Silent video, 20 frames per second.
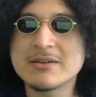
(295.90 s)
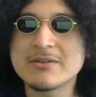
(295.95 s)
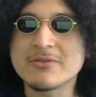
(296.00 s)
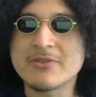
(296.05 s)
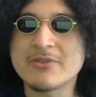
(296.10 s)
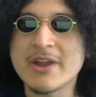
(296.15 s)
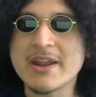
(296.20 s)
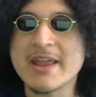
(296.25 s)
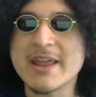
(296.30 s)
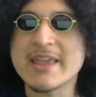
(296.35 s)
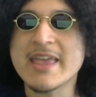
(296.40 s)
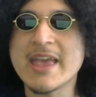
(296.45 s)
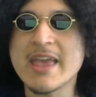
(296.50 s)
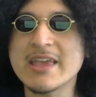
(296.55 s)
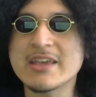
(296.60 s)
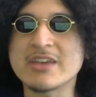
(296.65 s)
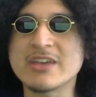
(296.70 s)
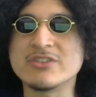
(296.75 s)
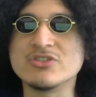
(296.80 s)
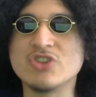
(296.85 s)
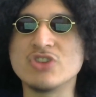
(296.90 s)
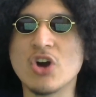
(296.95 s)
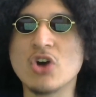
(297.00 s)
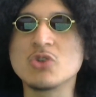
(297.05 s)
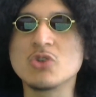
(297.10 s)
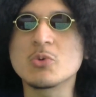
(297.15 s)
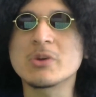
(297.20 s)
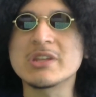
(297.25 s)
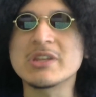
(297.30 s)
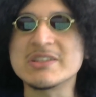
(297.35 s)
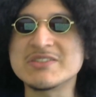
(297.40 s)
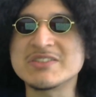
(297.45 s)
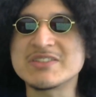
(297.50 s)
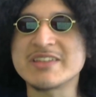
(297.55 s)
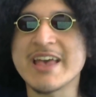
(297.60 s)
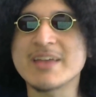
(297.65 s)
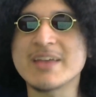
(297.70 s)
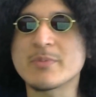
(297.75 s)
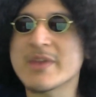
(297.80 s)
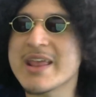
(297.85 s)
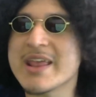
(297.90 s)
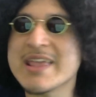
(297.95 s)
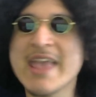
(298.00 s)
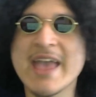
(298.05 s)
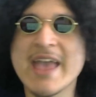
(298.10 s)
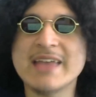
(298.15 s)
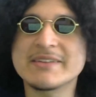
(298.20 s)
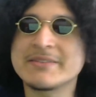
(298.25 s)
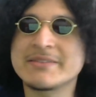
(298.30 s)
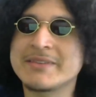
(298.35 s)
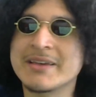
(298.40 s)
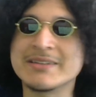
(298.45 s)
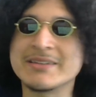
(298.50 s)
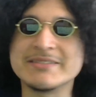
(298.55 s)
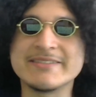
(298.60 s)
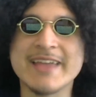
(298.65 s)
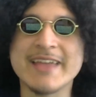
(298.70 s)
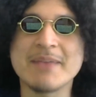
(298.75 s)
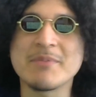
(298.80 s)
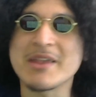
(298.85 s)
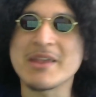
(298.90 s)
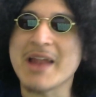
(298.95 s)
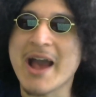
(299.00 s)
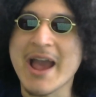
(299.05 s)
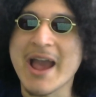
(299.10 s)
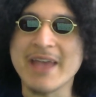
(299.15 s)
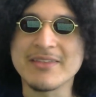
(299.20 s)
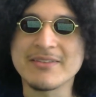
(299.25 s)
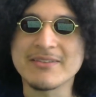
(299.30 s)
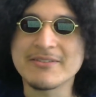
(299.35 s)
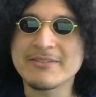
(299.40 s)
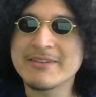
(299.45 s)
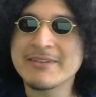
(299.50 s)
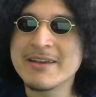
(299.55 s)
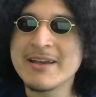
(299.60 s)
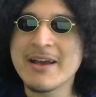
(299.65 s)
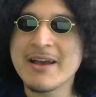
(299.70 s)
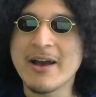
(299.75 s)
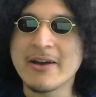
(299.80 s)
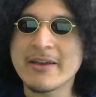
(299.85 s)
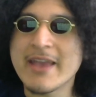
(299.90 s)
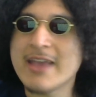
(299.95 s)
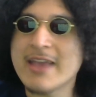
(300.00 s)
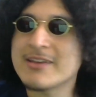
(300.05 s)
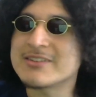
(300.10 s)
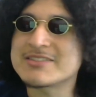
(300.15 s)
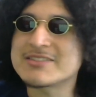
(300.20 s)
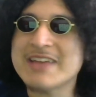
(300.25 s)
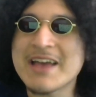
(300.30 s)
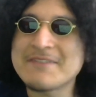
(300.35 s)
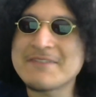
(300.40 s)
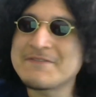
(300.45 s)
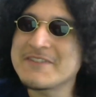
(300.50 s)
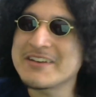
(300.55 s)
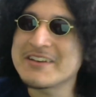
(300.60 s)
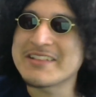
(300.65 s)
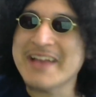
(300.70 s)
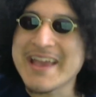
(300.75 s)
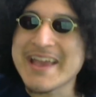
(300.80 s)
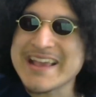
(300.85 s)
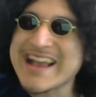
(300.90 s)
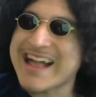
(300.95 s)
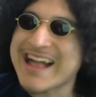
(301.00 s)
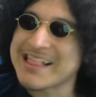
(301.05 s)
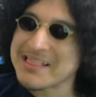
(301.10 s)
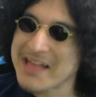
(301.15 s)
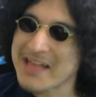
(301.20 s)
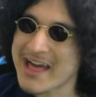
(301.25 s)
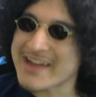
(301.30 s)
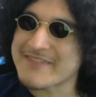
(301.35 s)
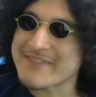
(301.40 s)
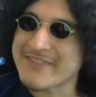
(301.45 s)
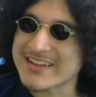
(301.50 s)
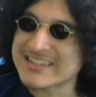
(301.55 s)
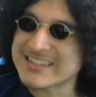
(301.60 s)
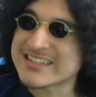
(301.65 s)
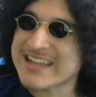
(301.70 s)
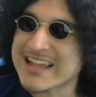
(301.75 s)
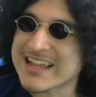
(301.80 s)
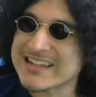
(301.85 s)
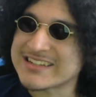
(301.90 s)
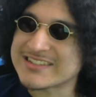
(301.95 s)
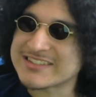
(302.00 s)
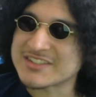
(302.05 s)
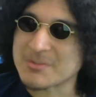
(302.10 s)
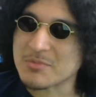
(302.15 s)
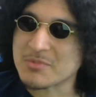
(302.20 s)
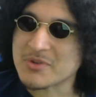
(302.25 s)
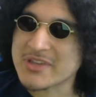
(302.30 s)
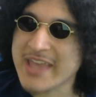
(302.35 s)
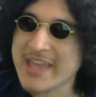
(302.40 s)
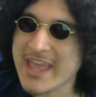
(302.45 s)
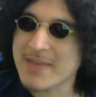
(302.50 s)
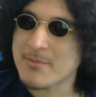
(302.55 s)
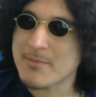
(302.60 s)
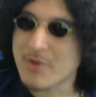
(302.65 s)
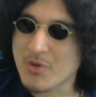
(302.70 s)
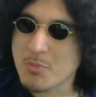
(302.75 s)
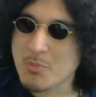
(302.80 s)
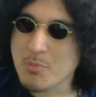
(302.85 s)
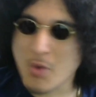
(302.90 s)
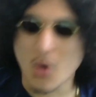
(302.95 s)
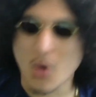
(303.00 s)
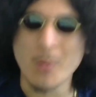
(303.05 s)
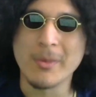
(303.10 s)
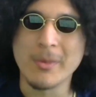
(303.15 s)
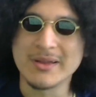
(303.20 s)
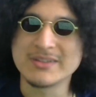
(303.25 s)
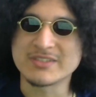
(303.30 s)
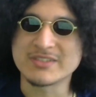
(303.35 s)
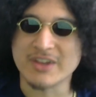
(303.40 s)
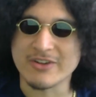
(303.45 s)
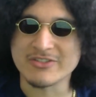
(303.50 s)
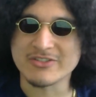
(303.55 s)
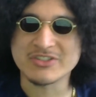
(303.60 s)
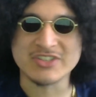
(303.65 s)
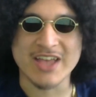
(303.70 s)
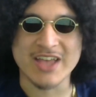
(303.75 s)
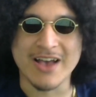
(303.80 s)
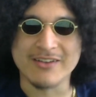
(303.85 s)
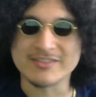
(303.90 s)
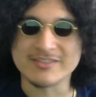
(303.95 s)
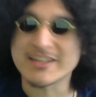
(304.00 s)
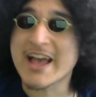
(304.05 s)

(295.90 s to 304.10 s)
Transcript: right? I can't condone what he said, but I can't condemn it either. Okay, because I feel like a lot of us had some gamer moments ourselves.